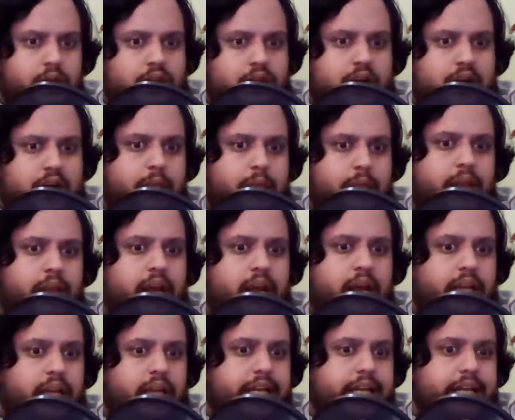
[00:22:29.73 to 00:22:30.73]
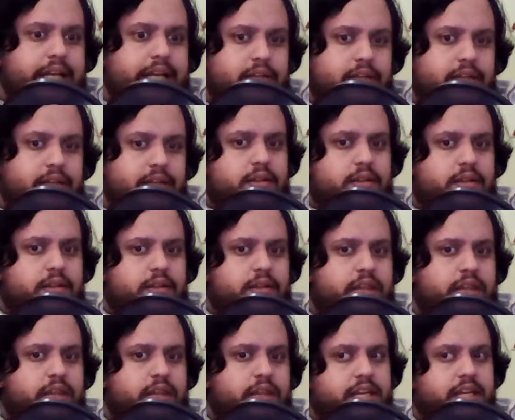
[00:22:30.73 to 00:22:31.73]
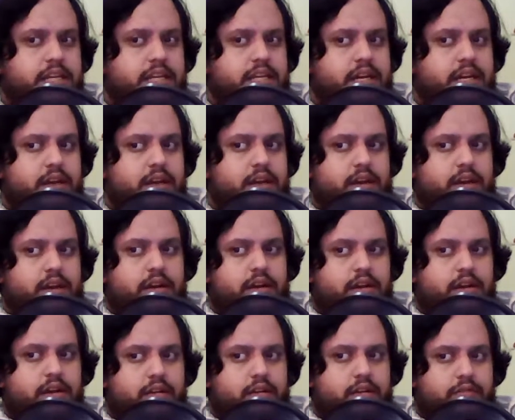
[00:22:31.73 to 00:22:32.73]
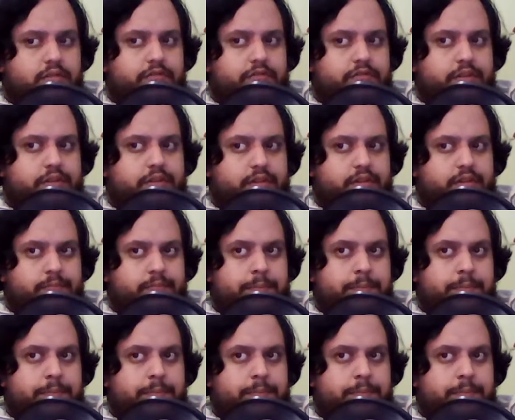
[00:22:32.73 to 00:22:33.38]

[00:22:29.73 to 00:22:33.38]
I mean, I liked the idea of